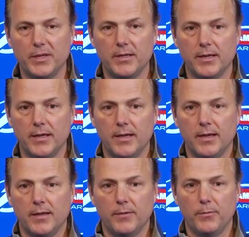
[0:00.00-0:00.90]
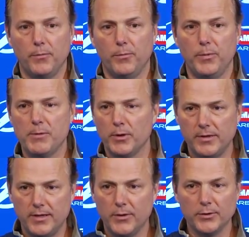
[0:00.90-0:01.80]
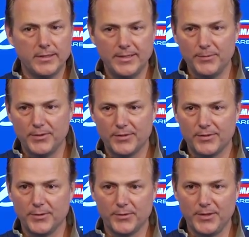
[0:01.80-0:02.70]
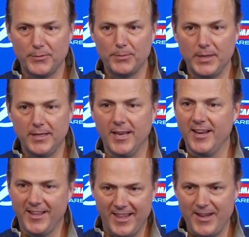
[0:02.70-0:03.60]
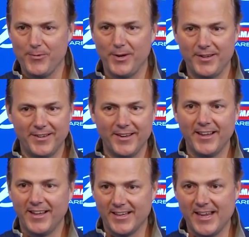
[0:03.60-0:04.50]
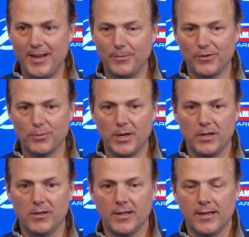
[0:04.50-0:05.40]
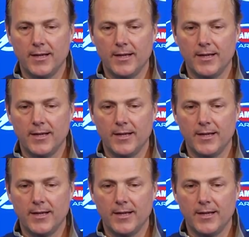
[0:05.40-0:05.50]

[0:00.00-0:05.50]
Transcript: but we weren't the only teams those teams beat. They won games as well.